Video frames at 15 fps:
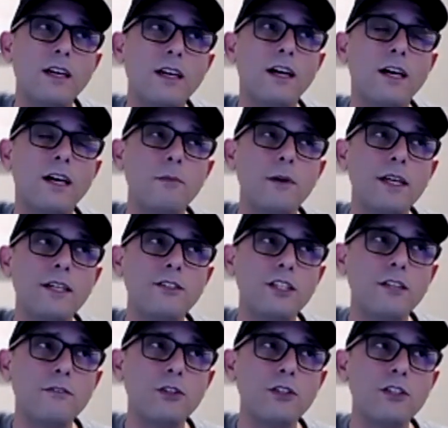Um, and you
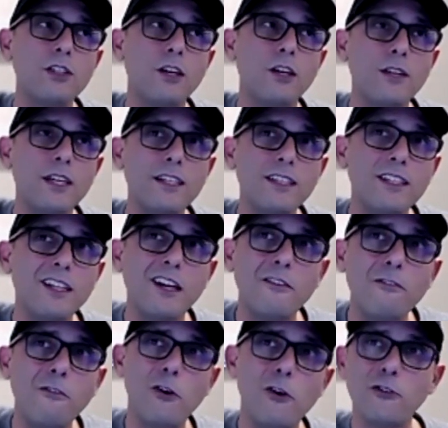give yourself like a, a
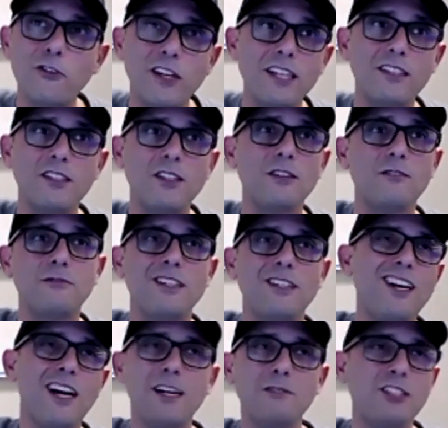full sense of,
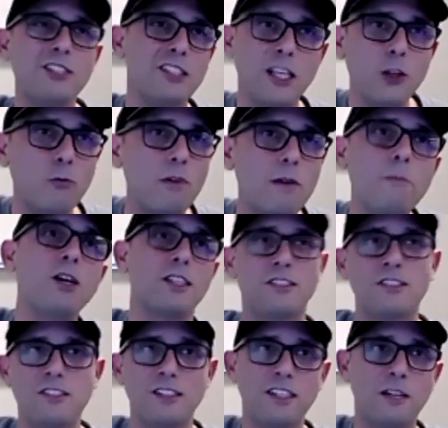oh, I just need three
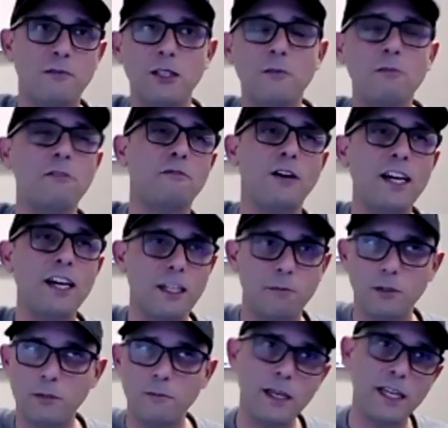months and I'm going to be fine. I'm going
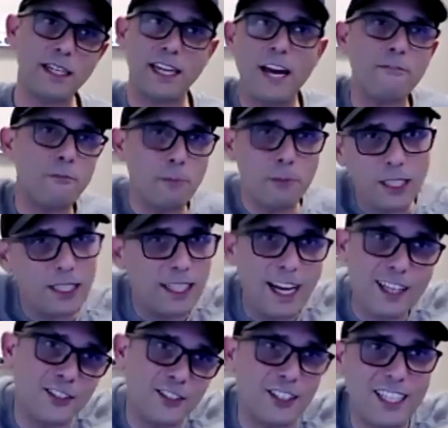to be making half a million
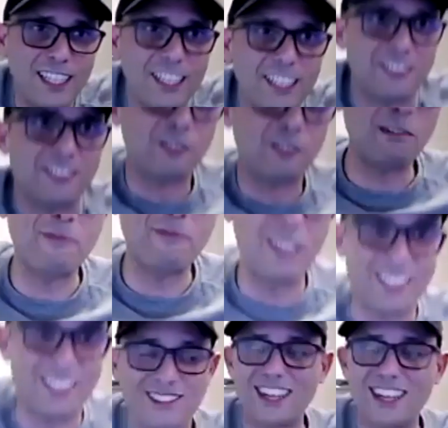dollars a year in three
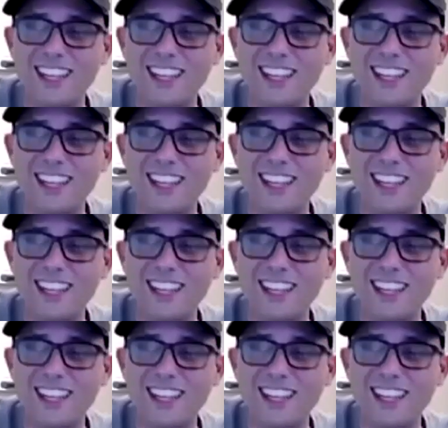months, right?